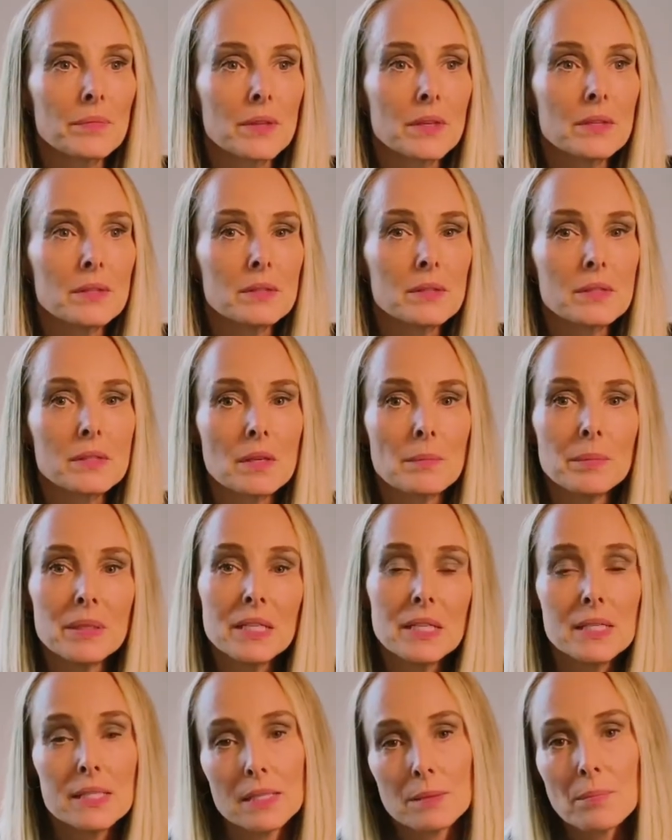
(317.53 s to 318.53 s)
somebody to
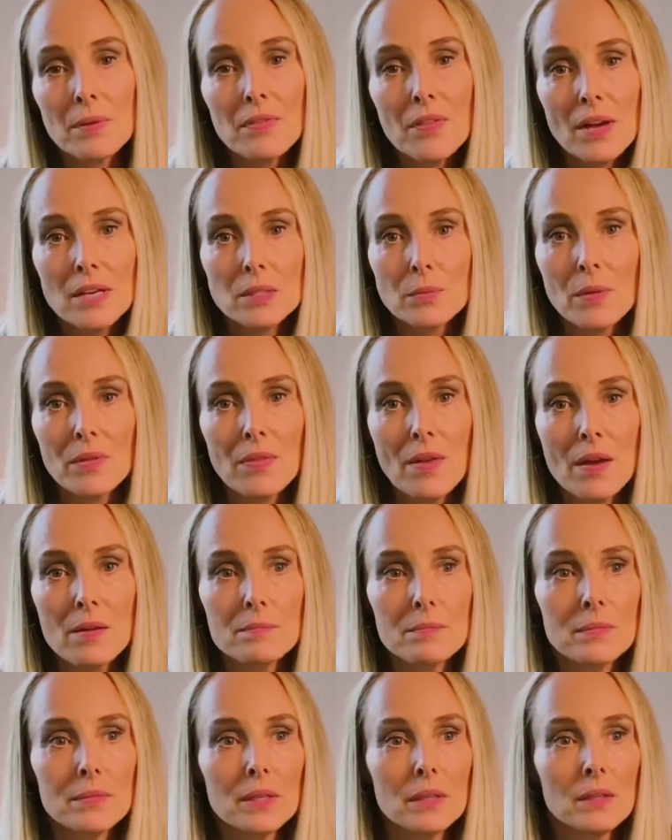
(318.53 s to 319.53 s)
sympathize with them.
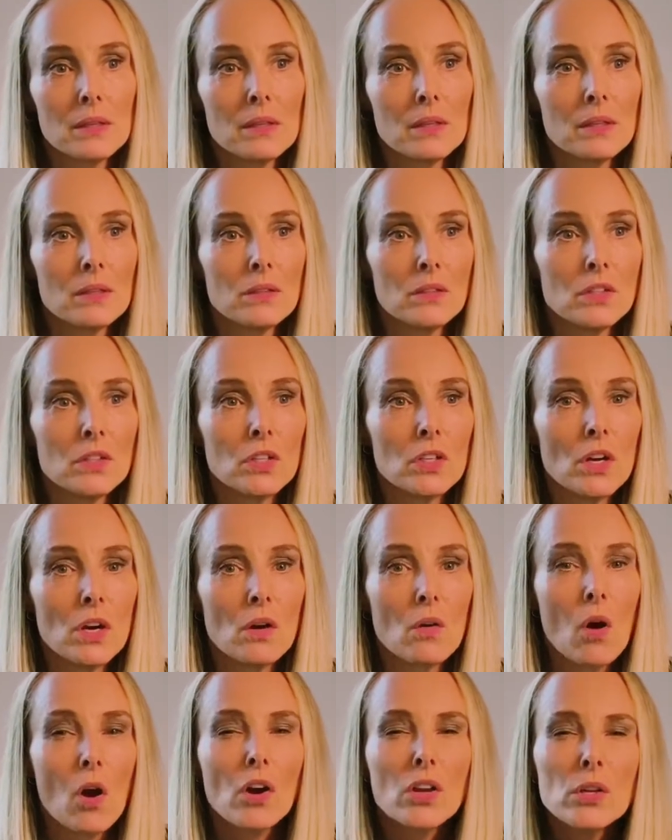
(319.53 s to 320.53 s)

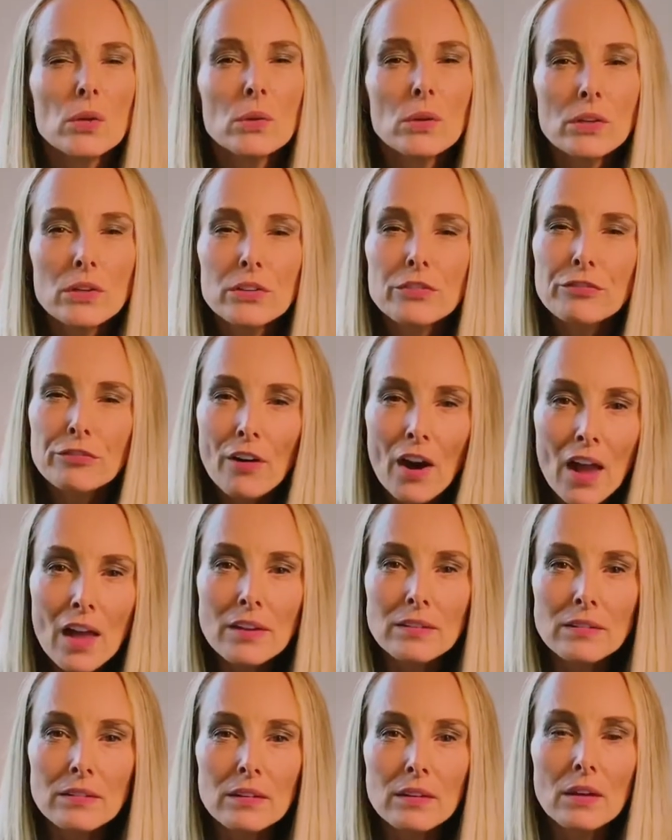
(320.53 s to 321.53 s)
Are you a good
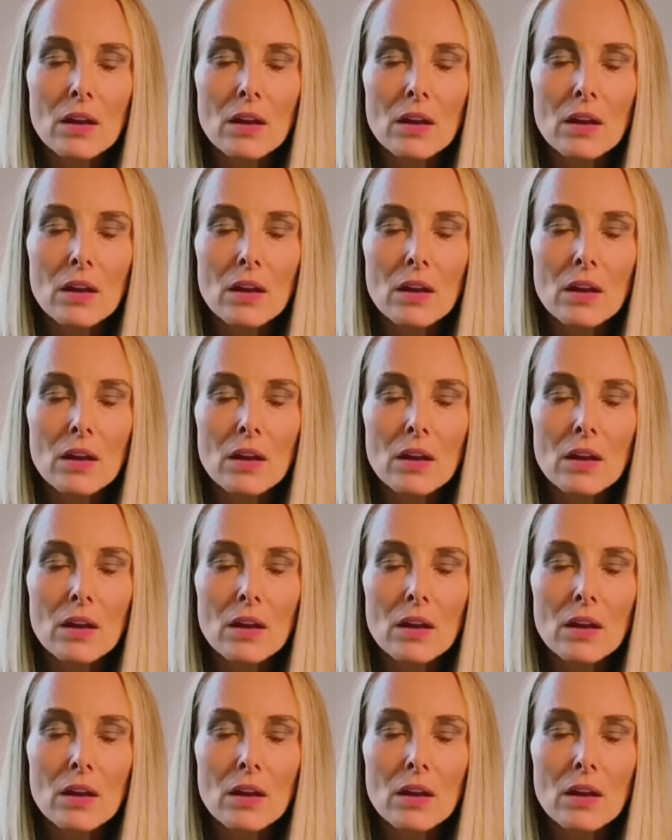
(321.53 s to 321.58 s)
friend?